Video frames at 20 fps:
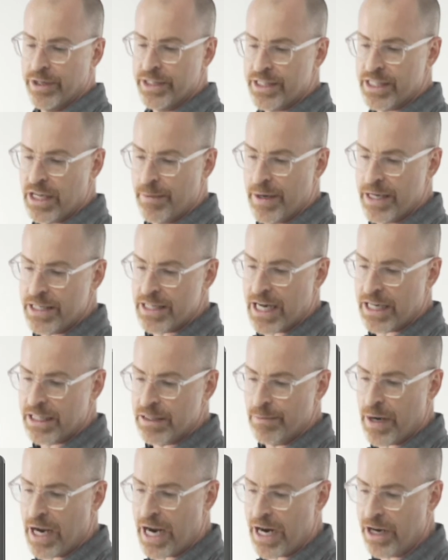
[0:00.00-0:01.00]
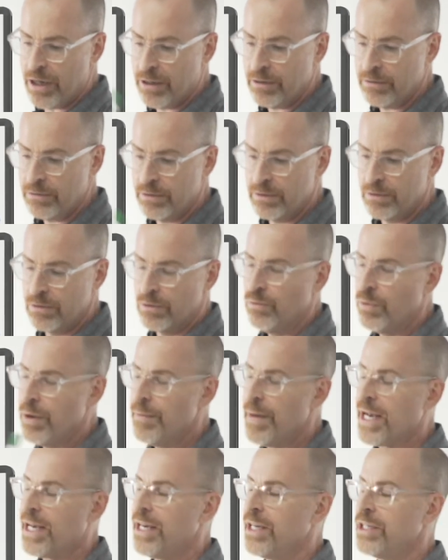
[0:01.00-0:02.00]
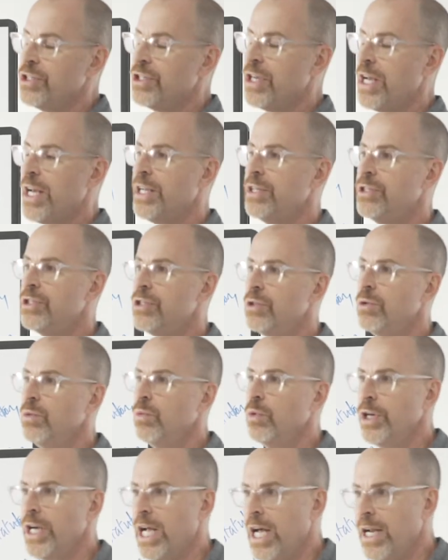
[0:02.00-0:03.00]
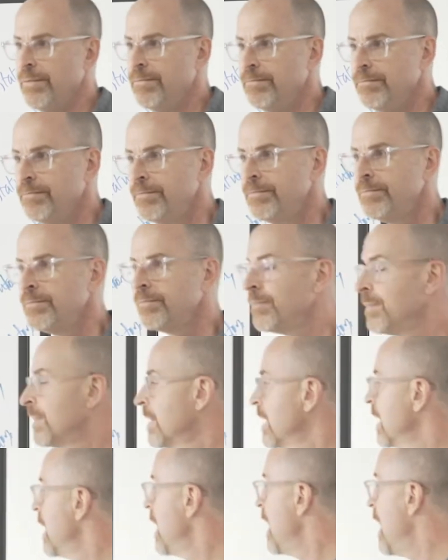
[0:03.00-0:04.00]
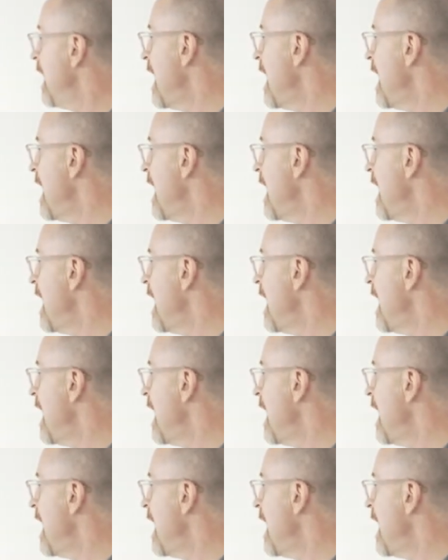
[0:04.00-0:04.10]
sell my stock to buyer, we make an exchange, we're done. An